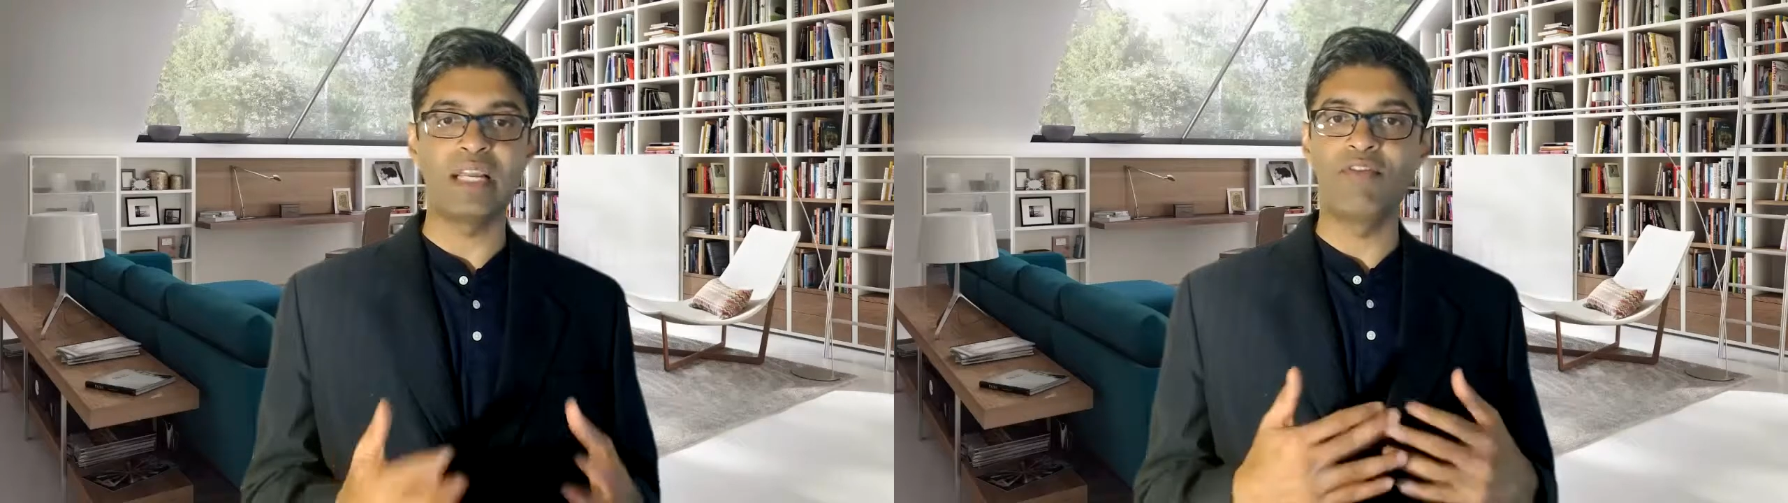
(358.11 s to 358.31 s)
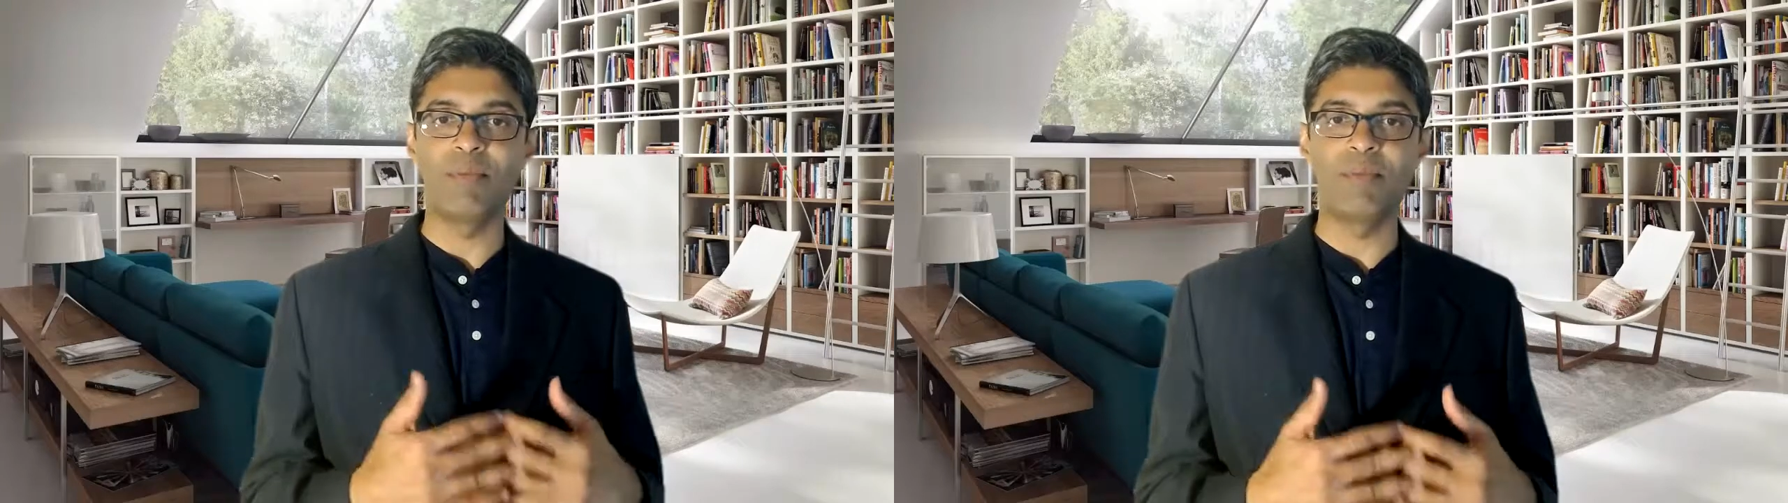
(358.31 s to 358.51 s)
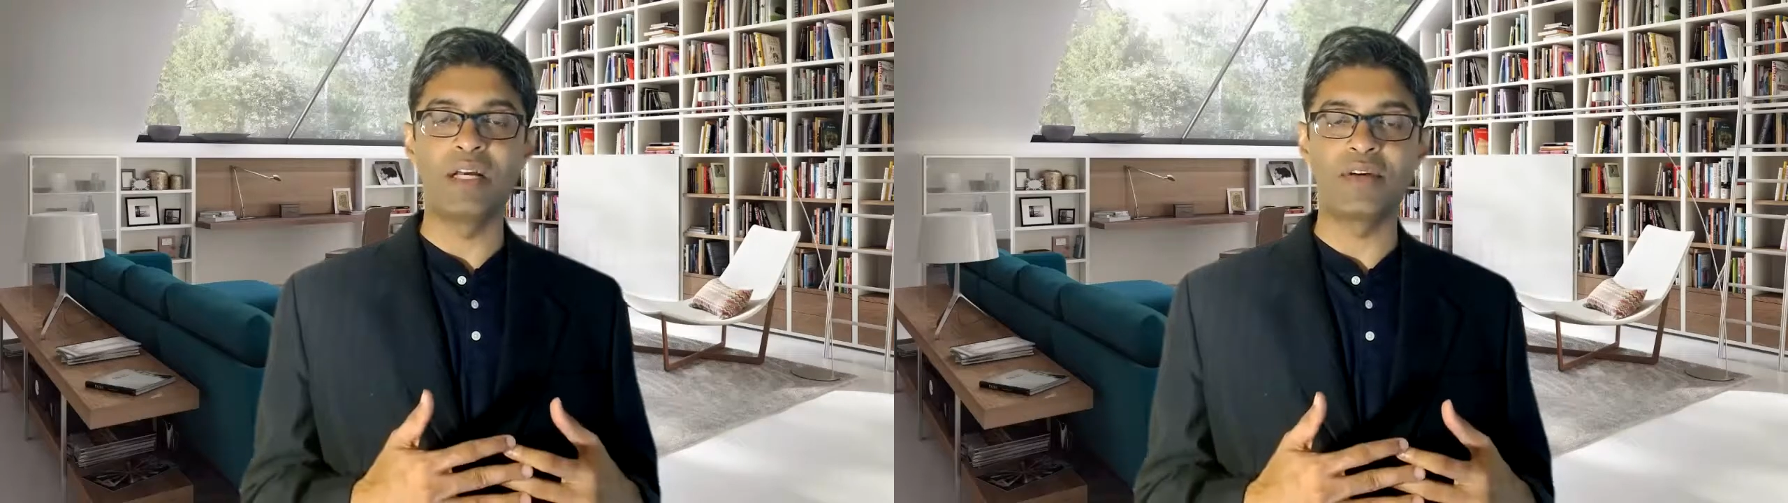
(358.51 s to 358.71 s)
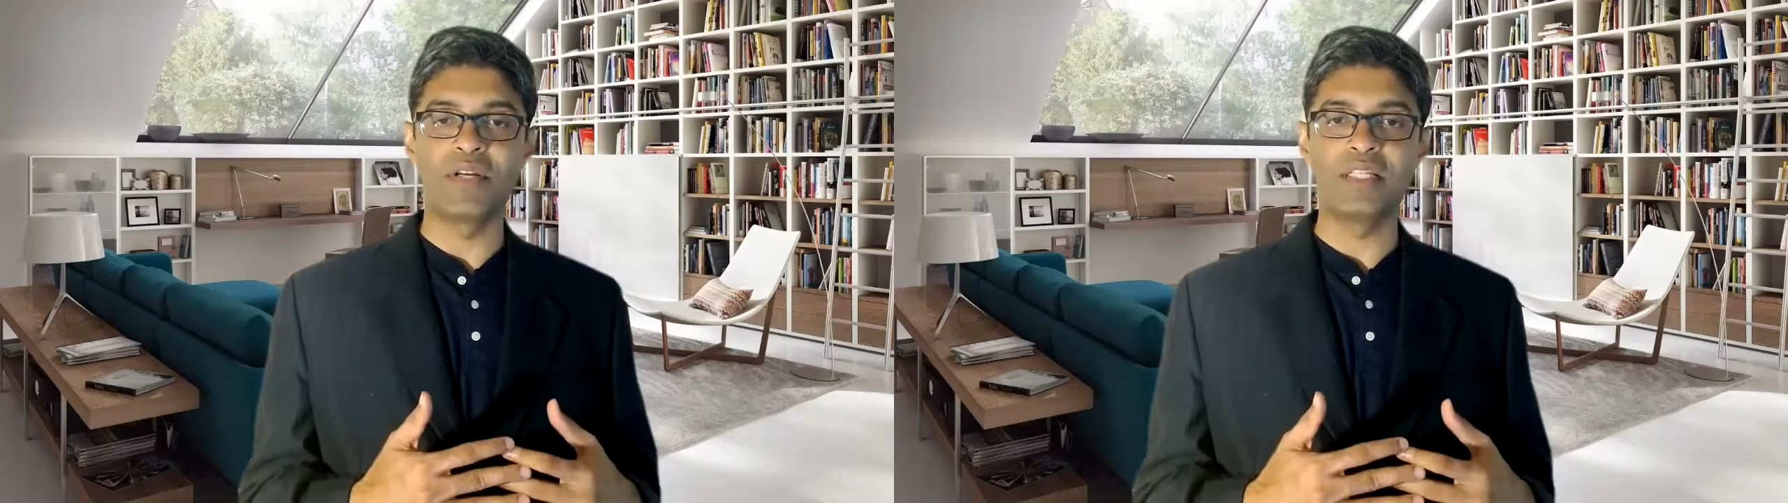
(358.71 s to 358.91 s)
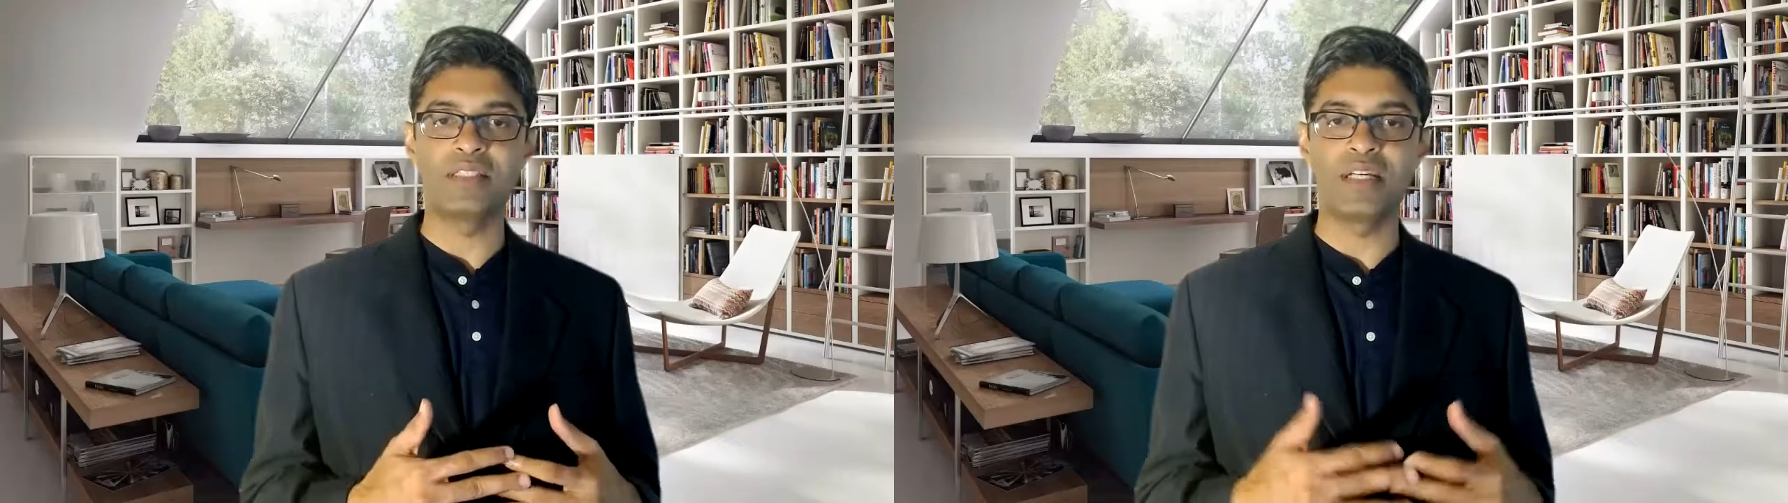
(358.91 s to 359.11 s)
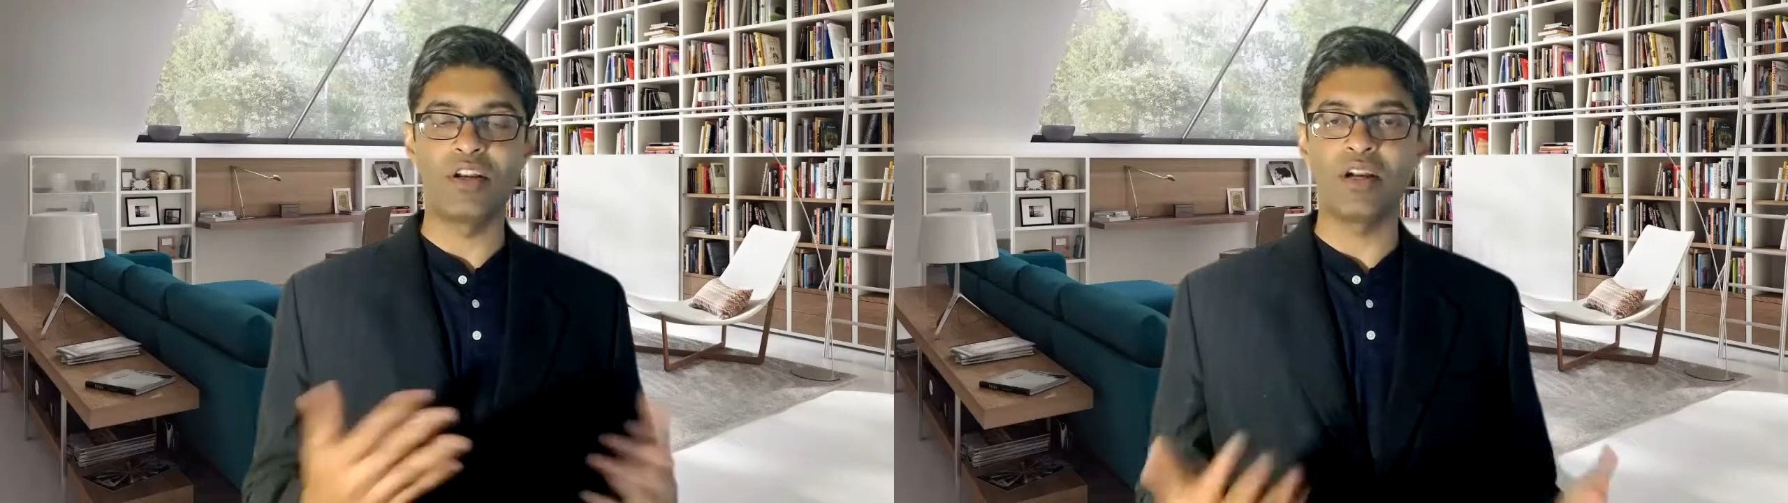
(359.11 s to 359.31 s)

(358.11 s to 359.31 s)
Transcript: and everybody agrees that